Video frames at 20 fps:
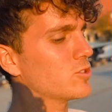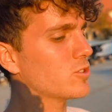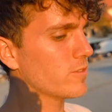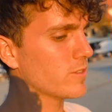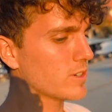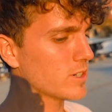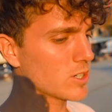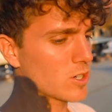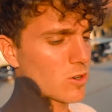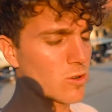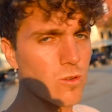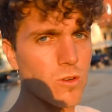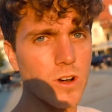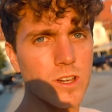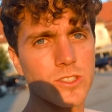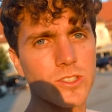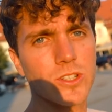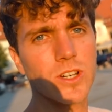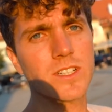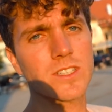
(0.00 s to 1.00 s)
driven
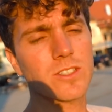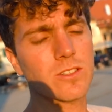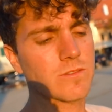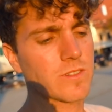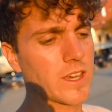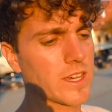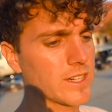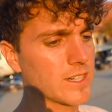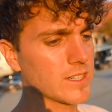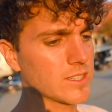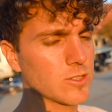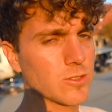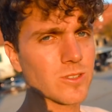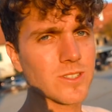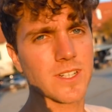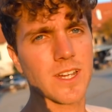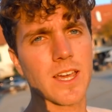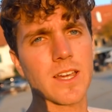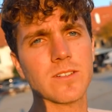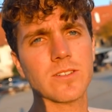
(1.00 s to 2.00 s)
across Transylvania to a
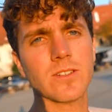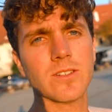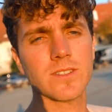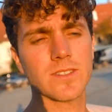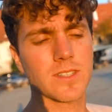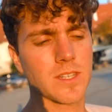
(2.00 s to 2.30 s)
town called